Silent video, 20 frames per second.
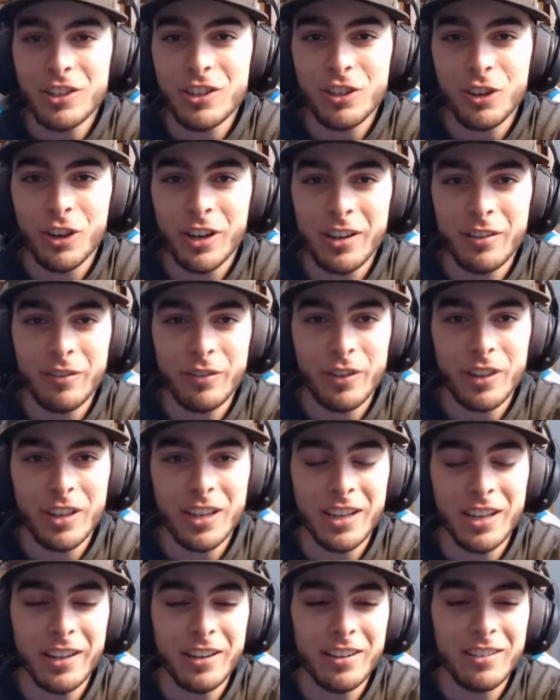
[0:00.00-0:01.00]
just looking
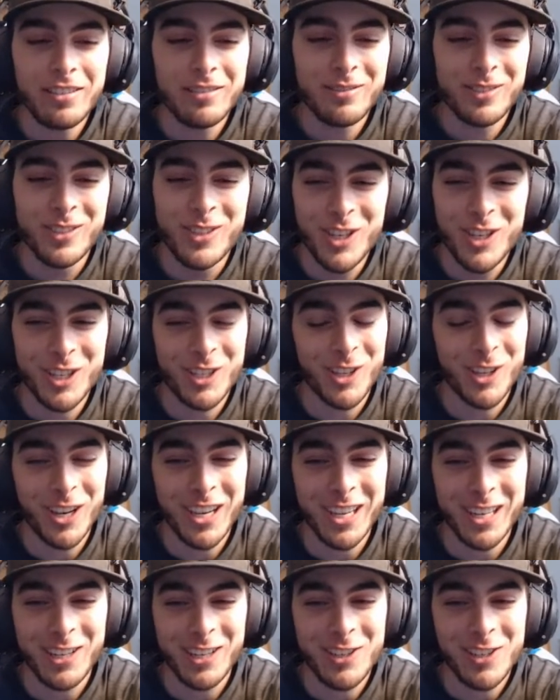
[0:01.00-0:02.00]
for just
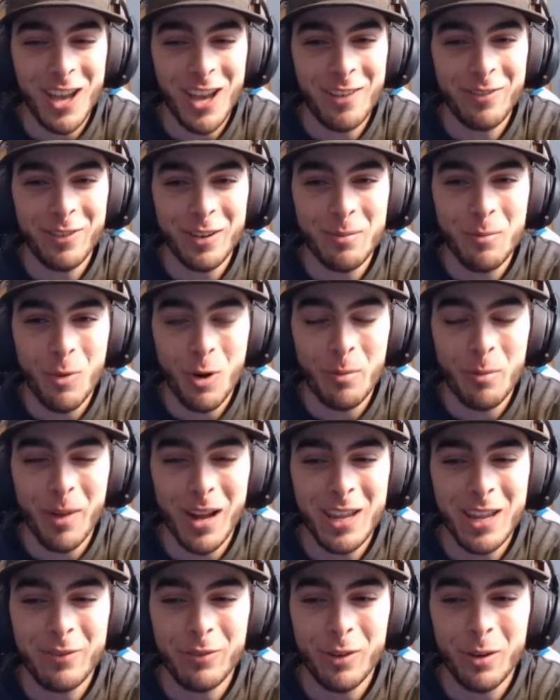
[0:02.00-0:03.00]
looking to siphon more
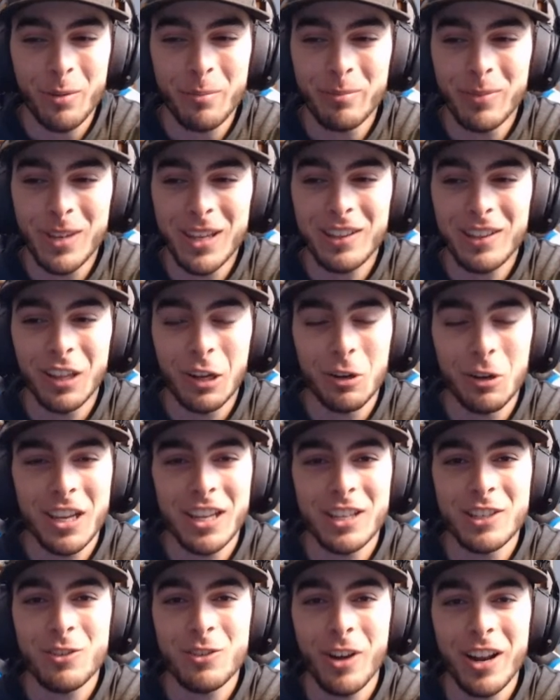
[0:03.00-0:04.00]
money from little
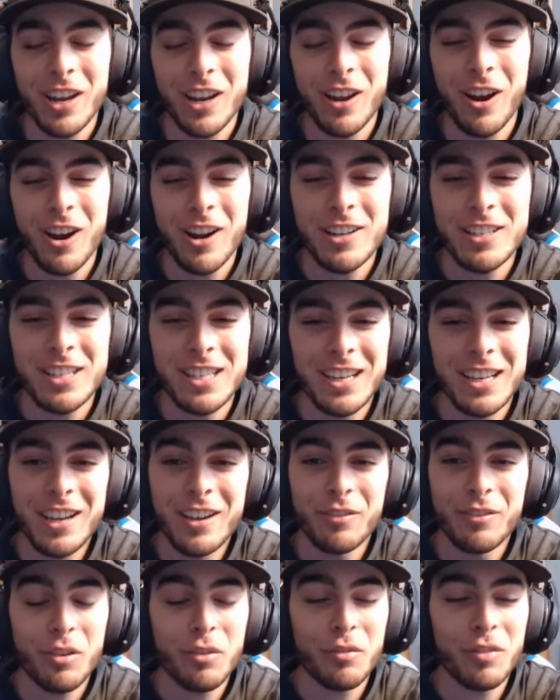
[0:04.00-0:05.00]
kids' credit cards
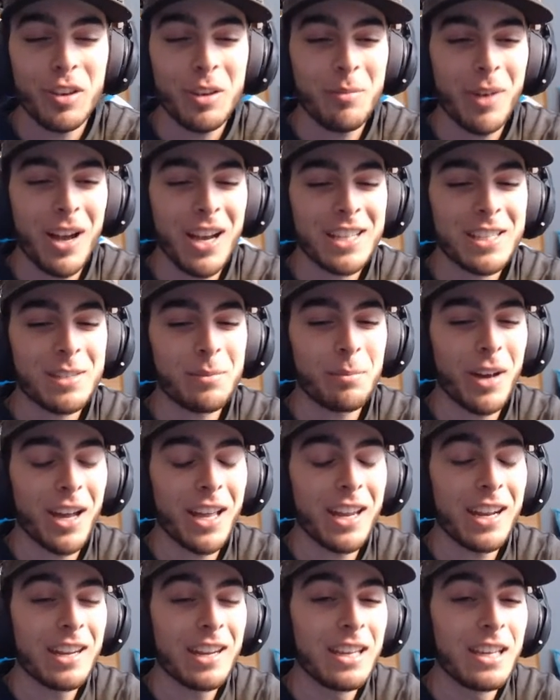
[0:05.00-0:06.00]
for V-Bucks. But